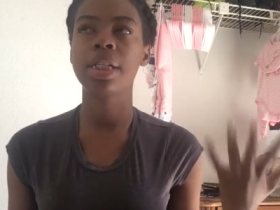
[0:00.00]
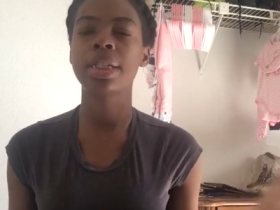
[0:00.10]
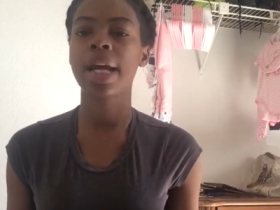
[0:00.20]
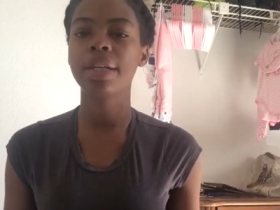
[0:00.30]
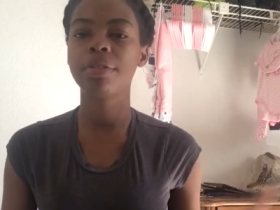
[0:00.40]
it's
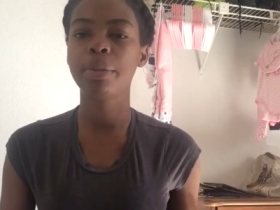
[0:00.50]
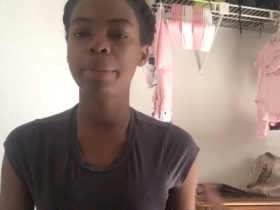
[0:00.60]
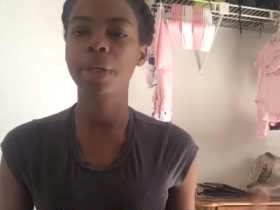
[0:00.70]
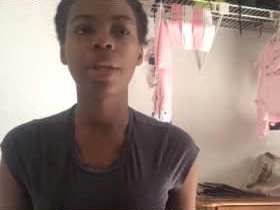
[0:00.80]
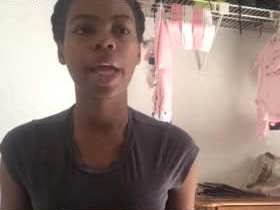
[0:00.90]
not even a
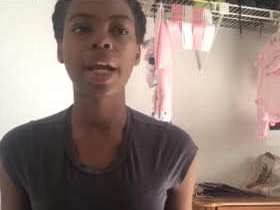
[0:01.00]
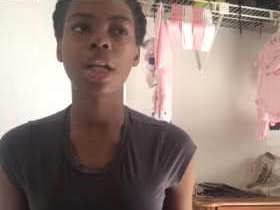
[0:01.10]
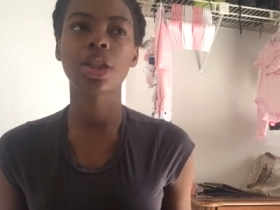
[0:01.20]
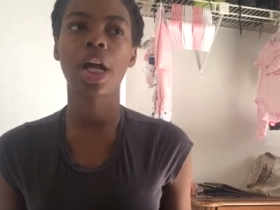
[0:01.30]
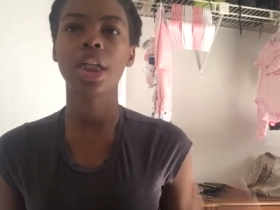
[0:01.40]
meal like i
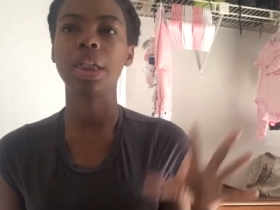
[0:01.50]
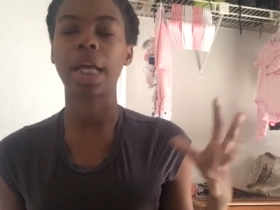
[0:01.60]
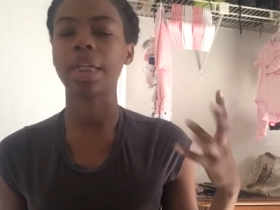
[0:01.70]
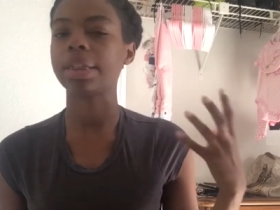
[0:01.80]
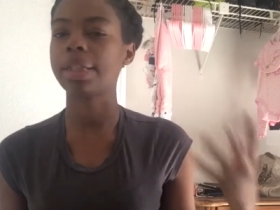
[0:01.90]
try to eat
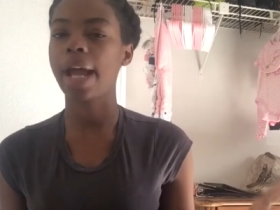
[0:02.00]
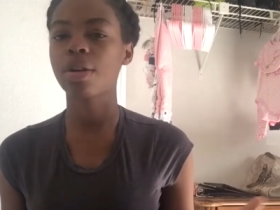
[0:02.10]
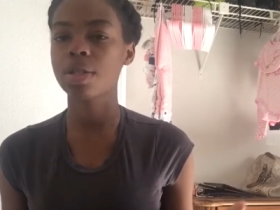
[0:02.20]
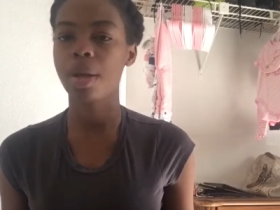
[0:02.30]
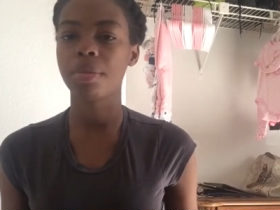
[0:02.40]
like a snack
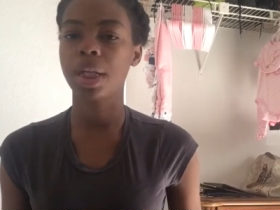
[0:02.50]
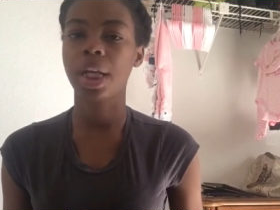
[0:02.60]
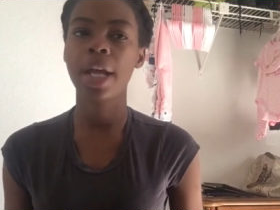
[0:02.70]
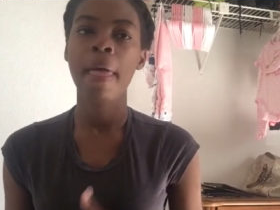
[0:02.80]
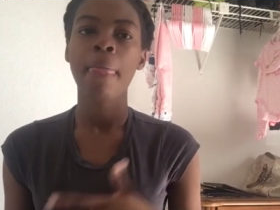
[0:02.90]
or something